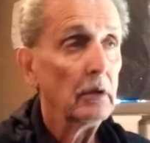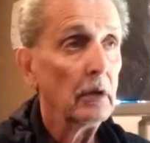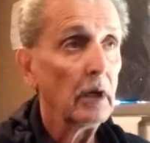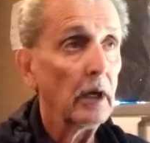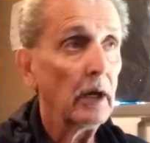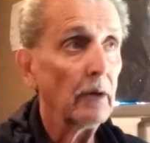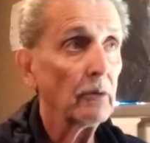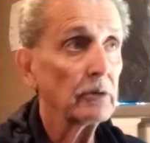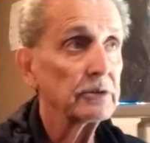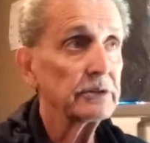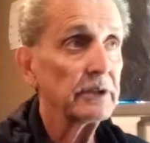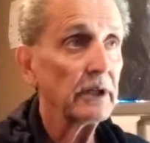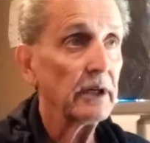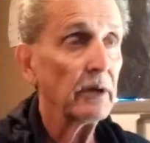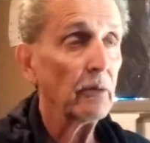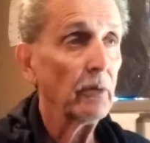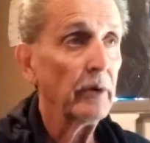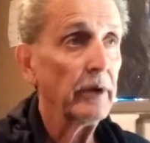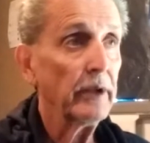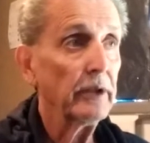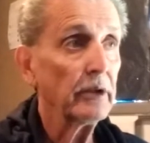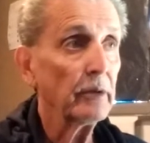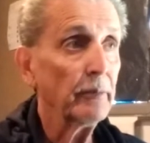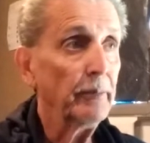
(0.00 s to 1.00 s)
I was I
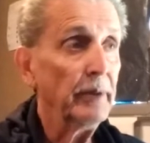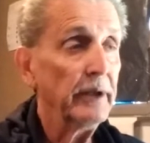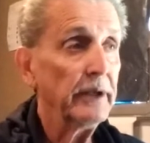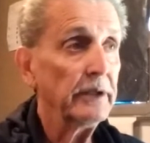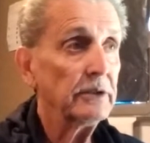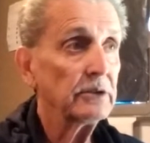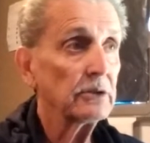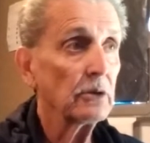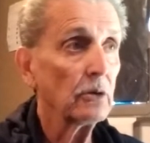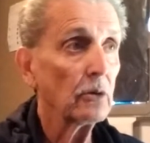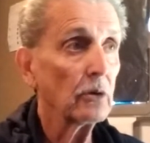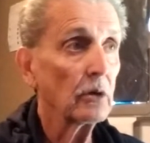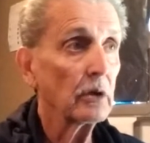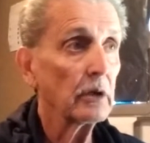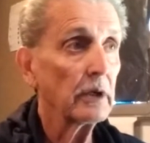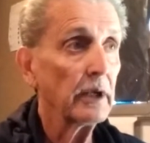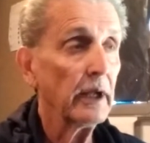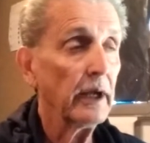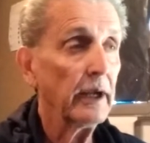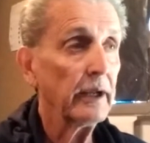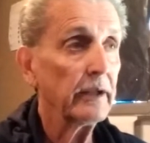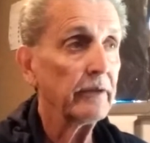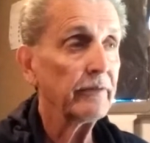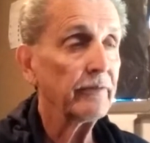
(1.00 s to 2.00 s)
went into Peace Corps in
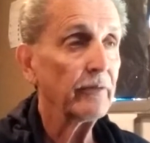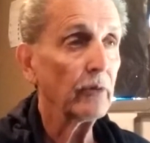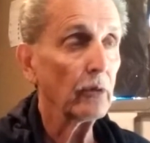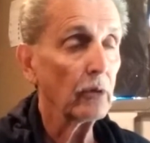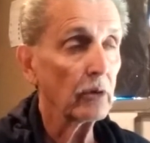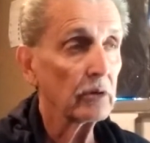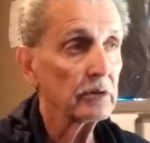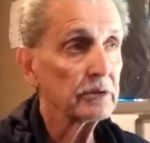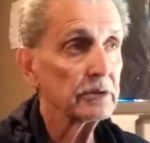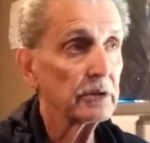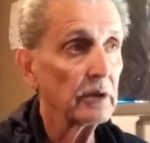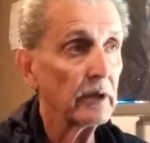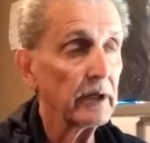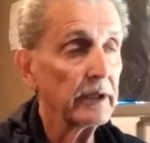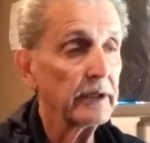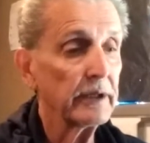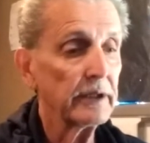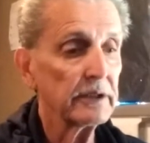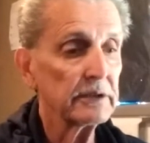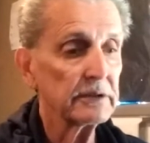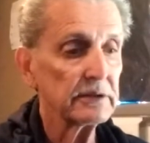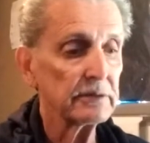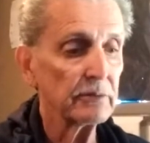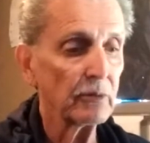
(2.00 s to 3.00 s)
'94, so I
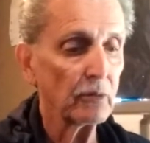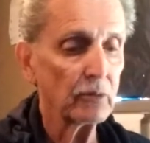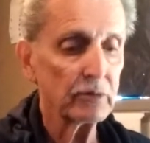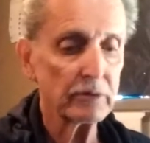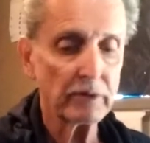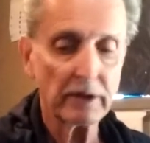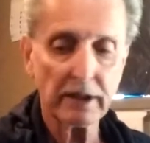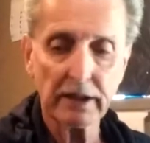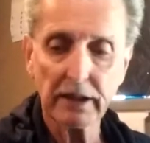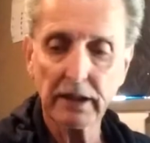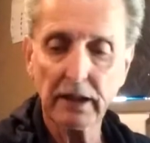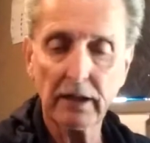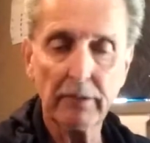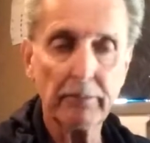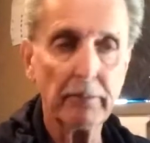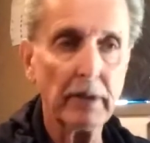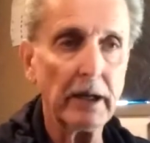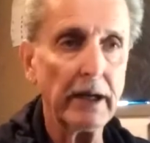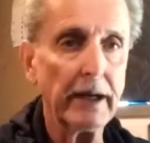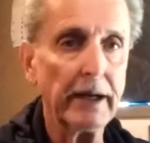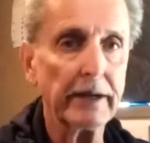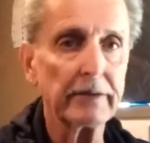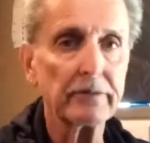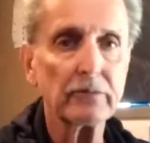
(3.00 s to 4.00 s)
guess it was when I got
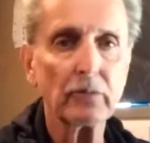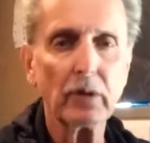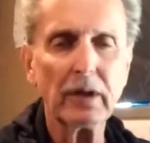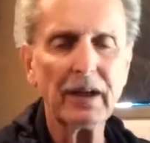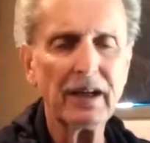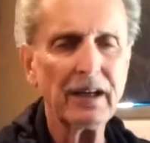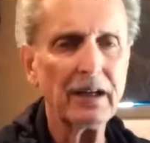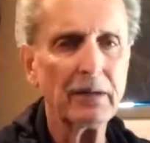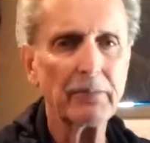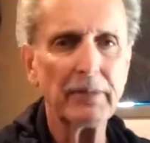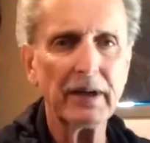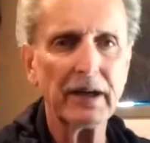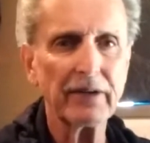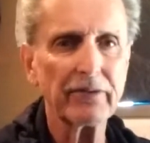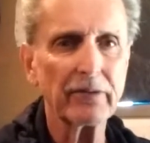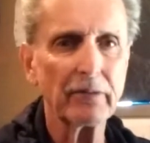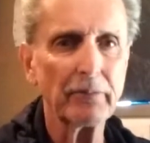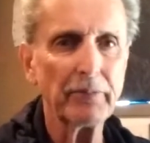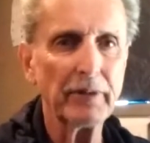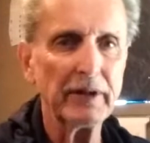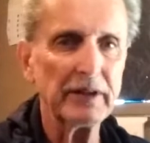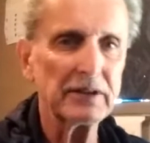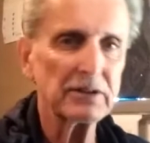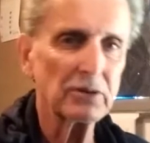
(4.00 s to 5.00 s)
back. When I got back
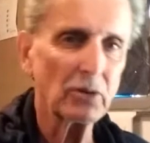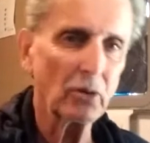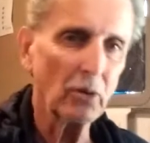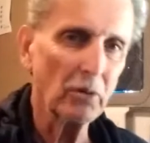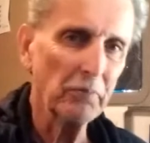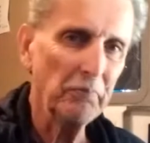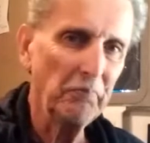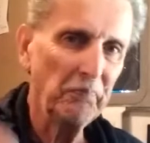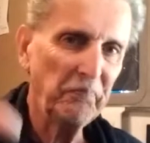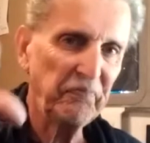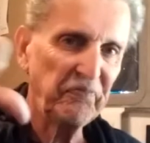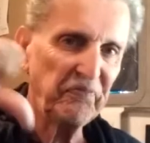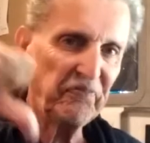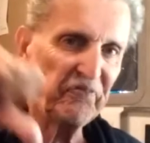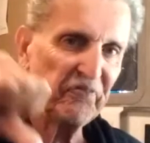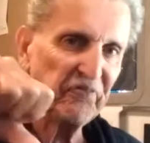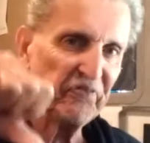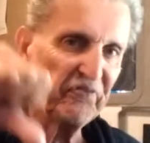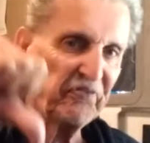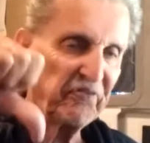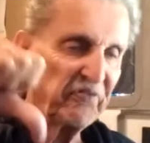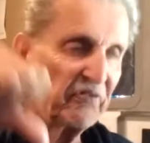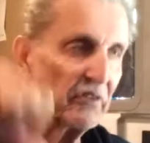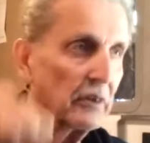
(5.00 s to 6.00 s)
from the Peace Corps,
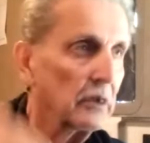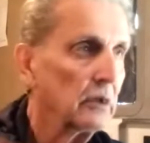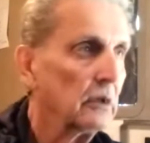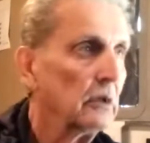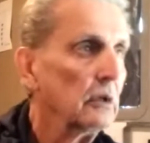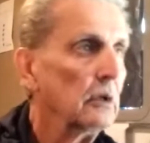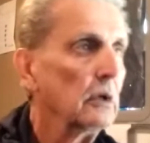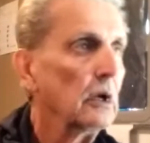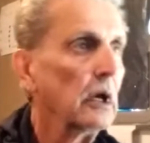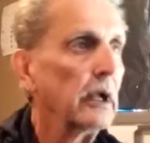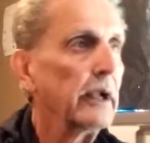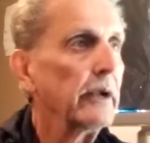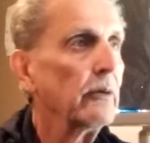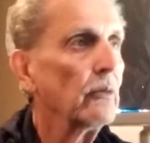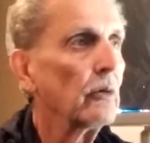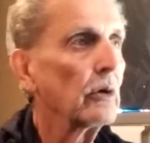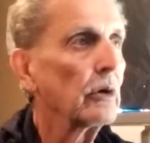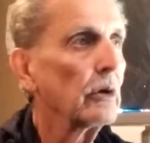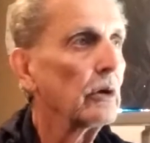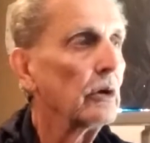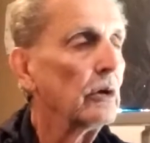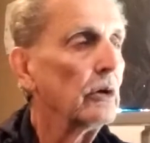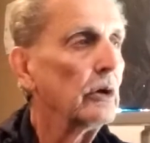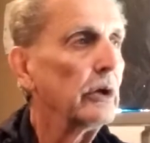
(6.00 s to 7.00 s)
I didn't
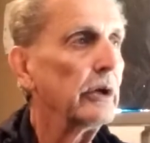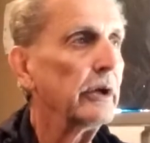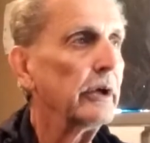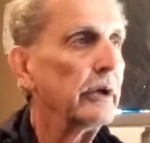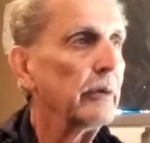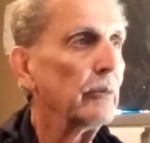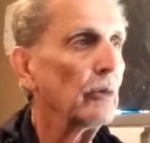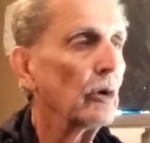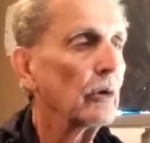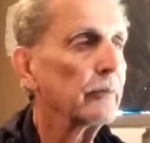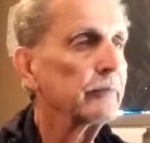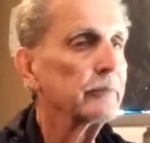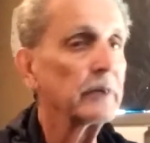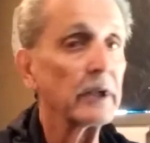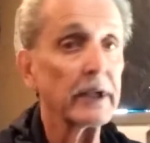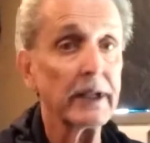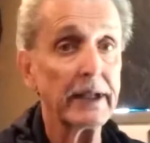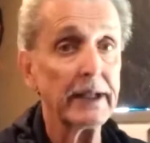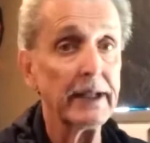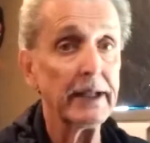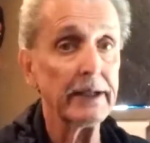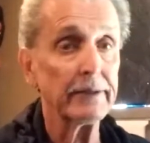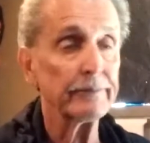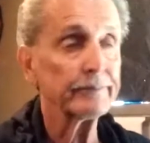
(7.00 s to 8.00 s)
want to do it anymore, and
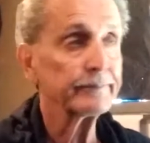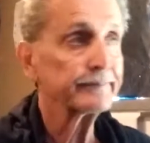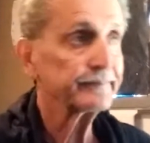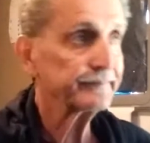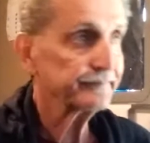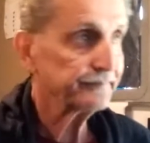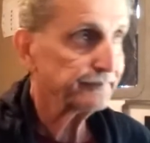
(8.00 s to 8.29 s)
I didn't.